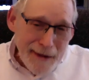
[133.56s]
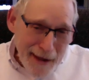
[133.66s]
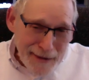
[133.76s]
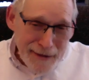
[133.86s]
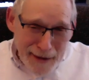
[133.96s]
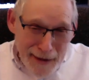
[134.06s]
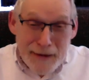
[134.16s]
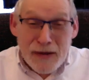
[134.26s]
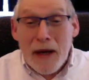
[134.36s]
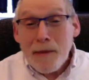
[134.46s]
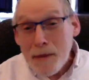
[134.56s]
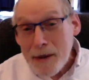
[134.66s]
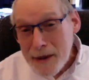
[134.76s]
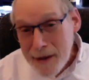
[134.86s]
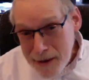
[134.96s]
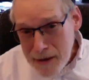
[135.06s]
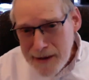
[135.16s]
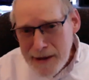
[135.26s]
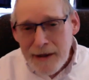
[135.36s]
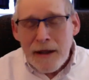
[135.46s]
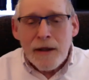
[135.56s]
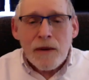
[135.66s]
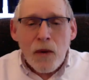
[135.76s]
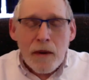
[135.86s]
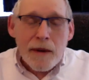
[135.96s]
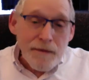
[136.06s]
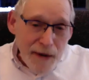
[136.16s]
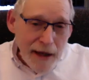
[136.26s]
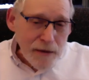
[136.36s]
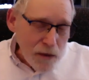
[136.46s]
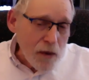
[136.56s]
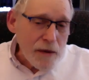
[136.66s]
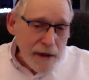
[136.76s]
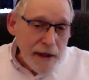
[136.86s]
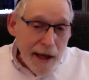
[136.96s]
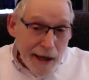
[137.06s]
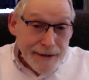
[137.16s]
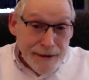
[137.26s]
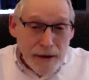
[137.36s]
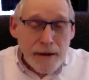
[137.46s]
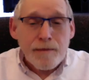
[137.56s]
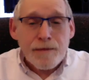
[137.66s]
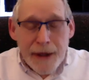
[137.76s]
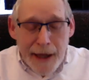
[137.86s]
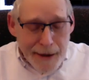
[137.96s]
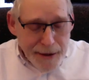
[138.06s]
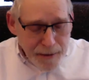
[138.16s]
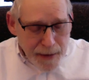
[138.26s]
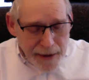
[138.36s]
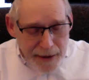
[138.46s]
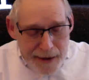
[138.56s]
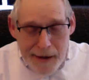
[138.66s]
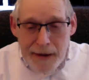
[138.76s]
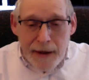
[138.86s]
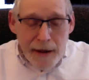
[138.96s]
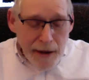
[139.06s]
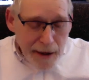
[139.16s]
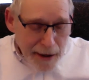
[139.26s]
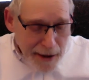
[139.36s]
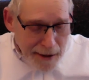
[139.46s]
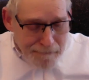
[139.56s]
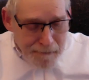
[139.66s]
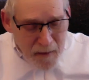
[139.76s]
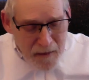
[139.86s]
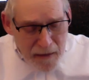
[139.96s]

That's the inescapable conclusion. In fact, all the ice on the planet is melting. The